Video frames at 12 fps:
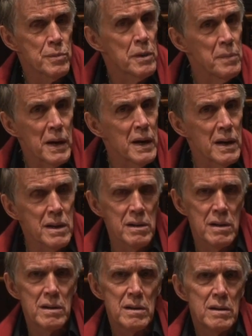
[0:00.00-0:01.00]
but made
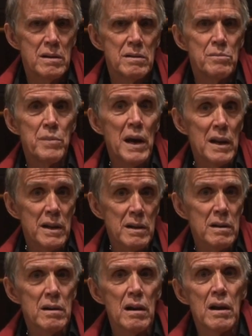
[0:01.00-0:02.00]

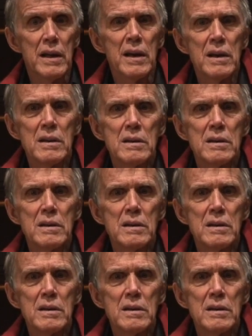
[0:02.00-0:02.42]
melancholy